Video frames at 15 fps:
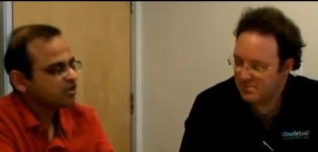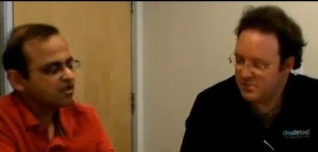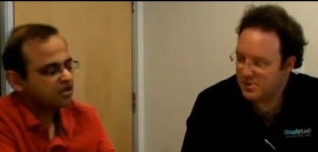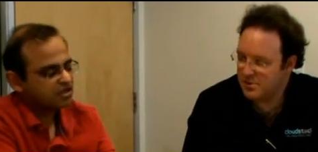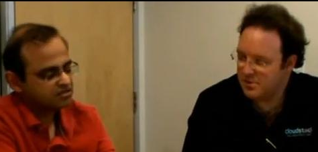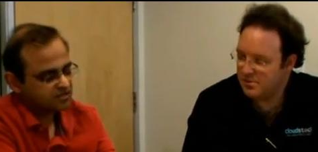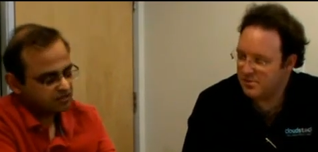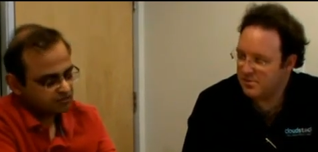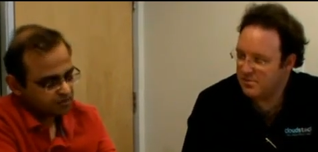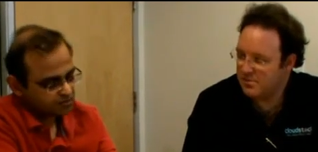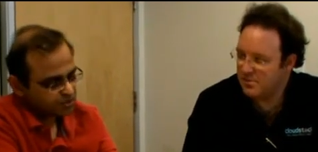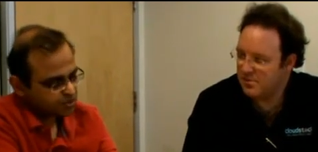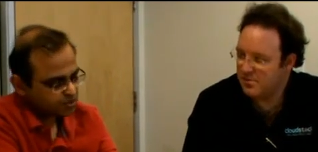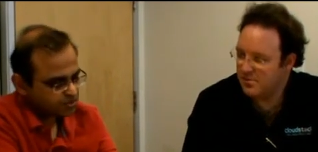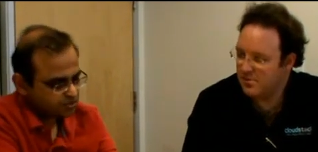Speaker 1: Sure. And some of
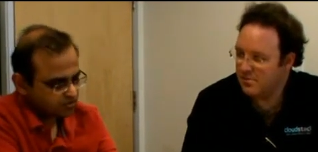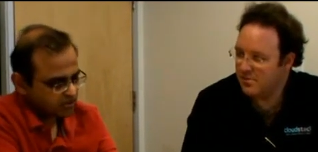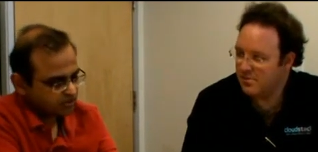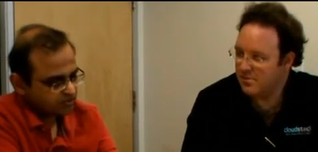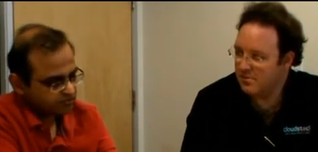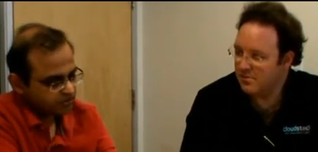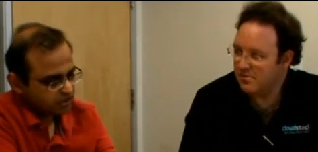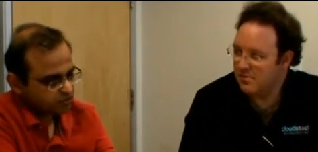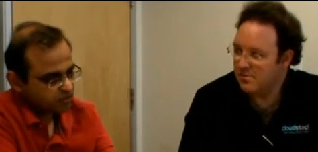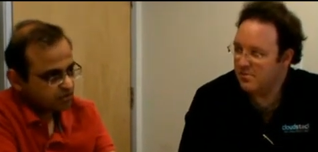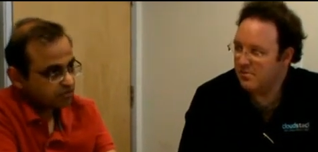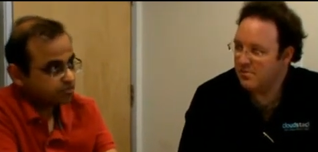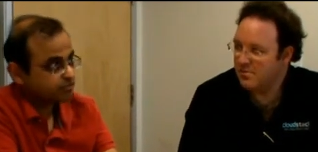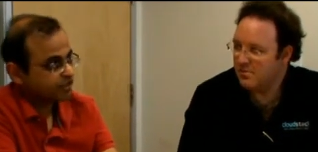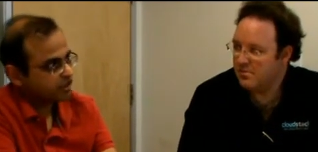them choose to run the
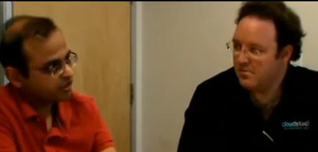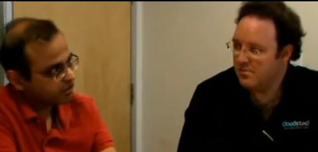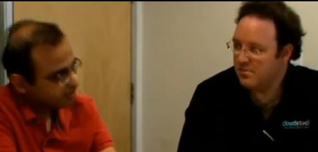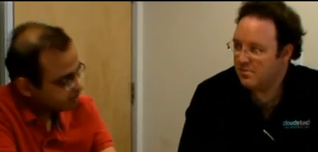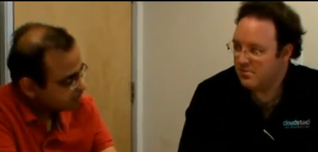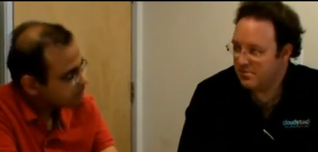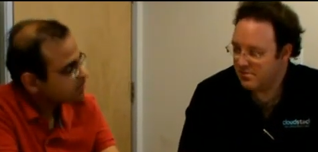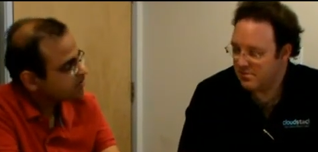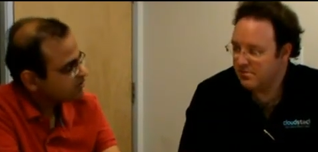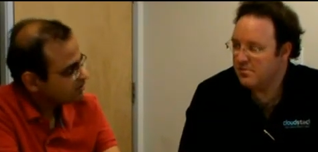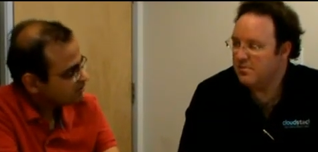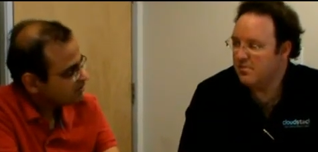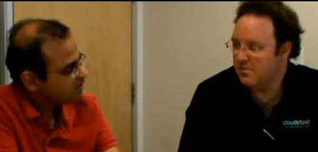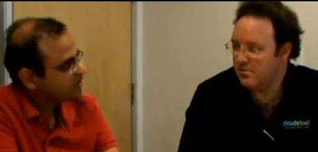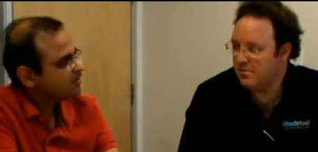firewall behind
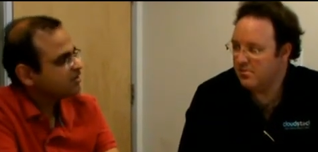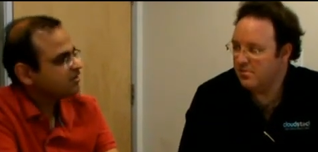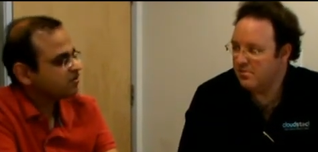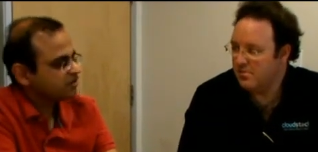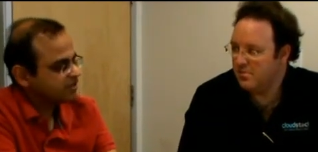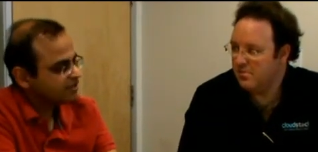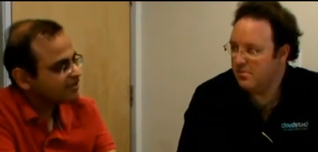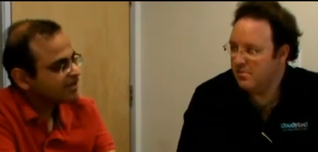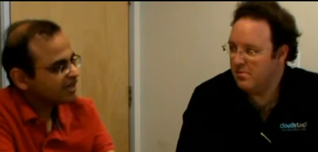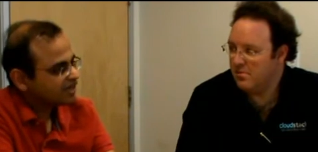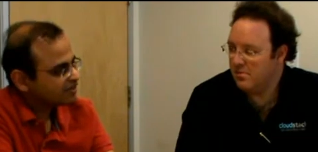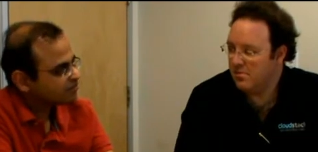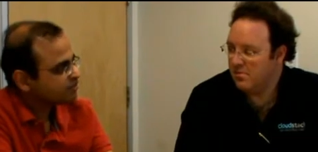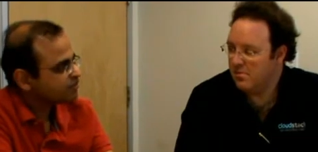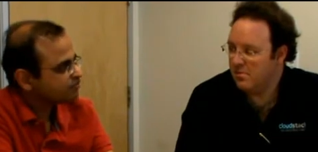mm-hmm. or in
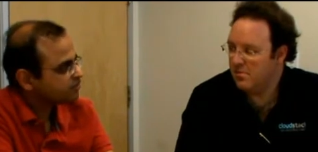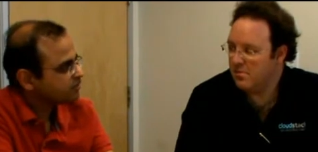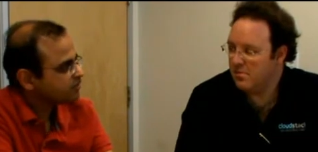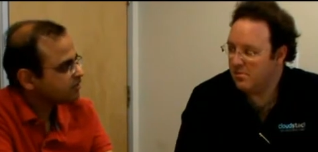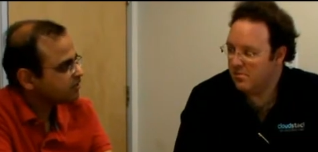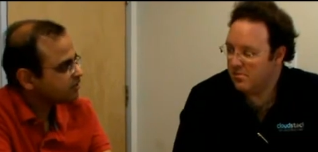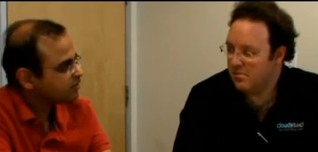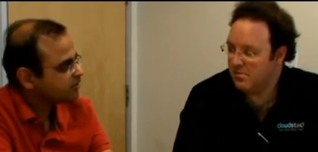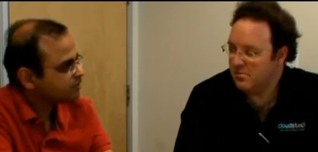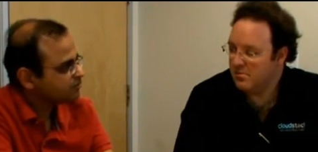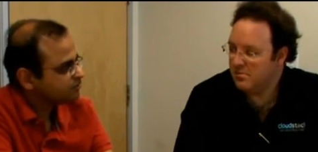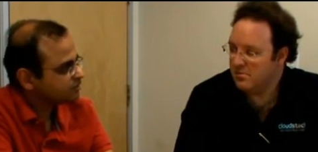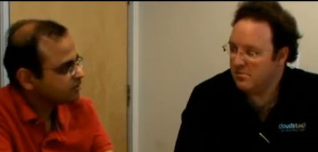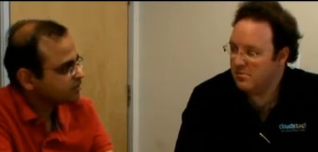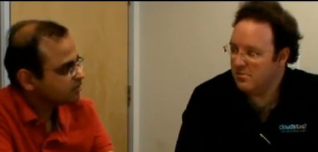line with the uh,
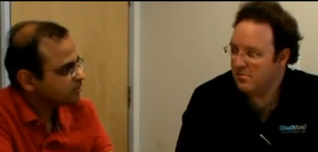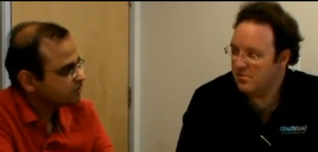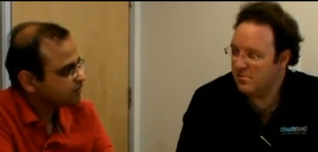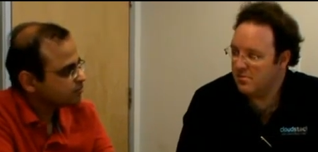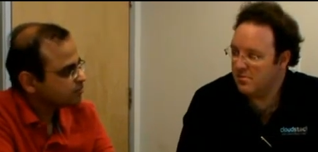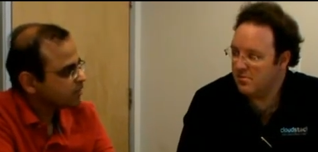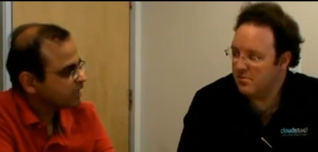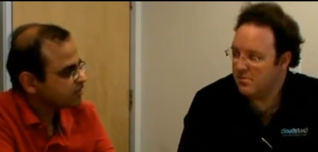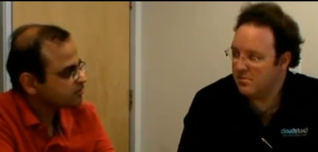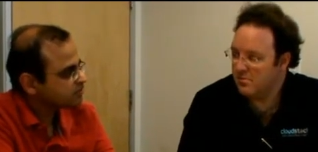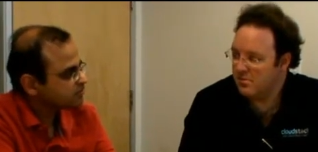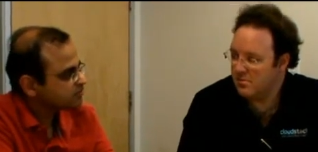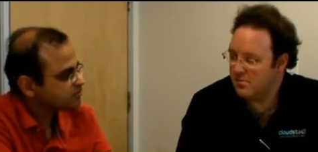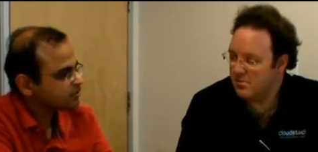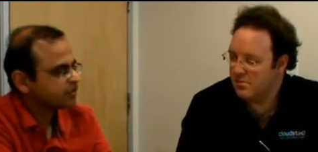with the load
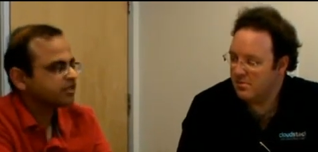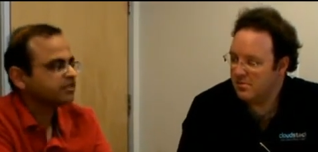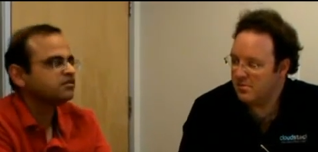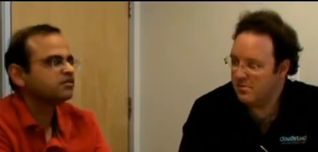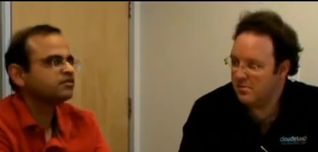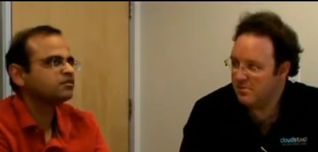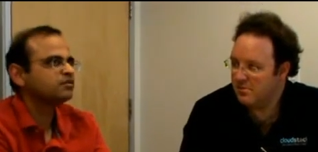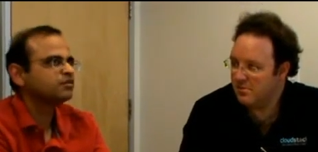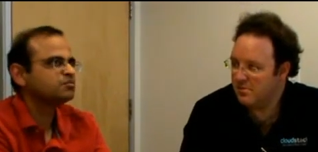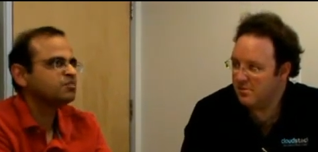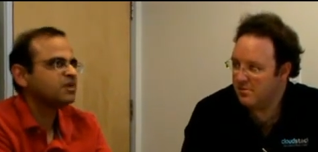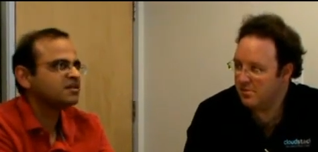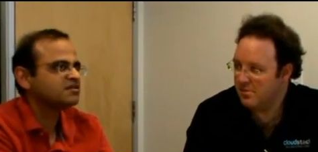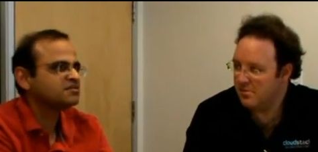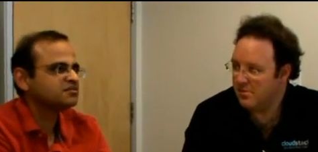balancer. Sorry, the load
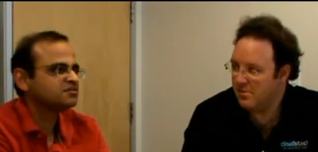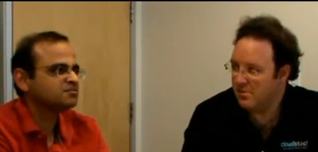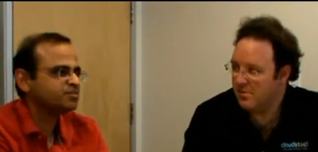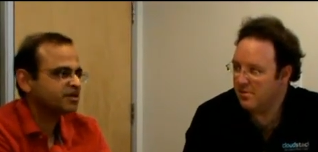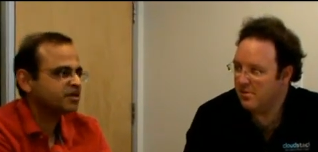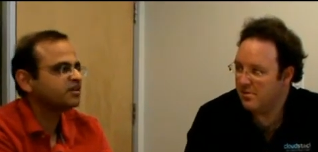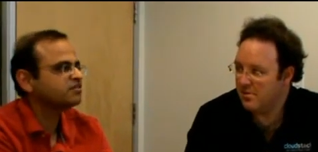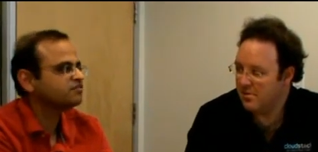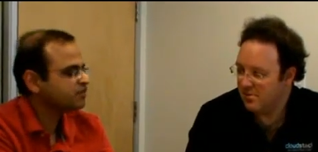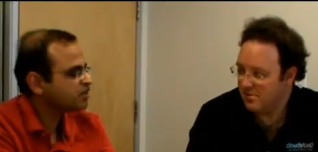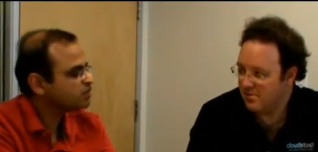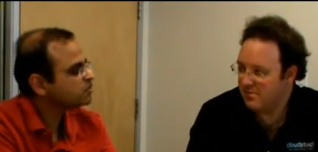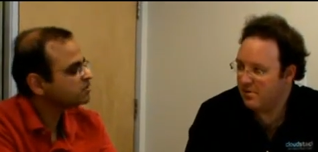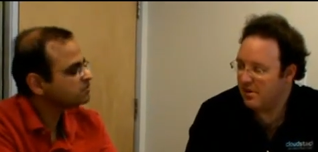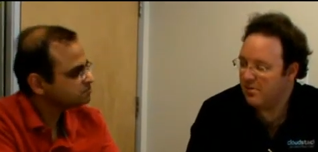balancer behind the
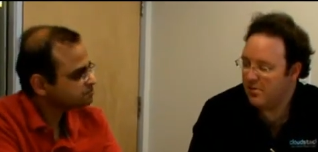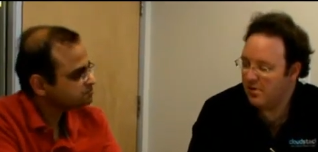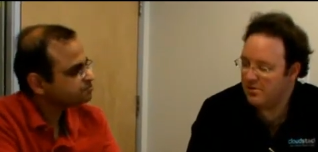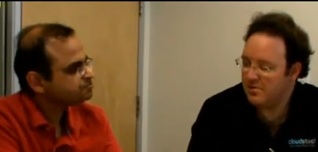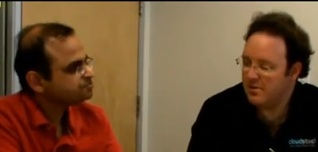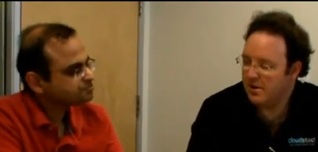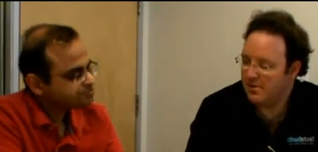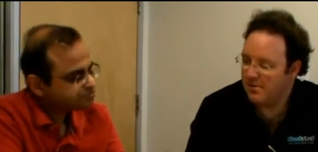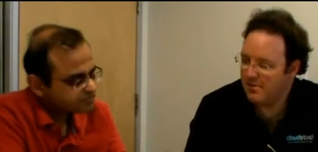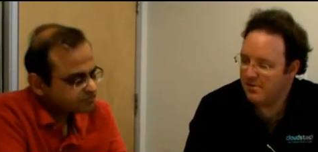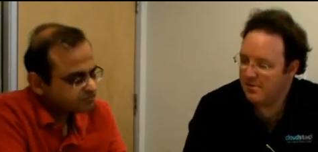firewall. Firewall, yeah.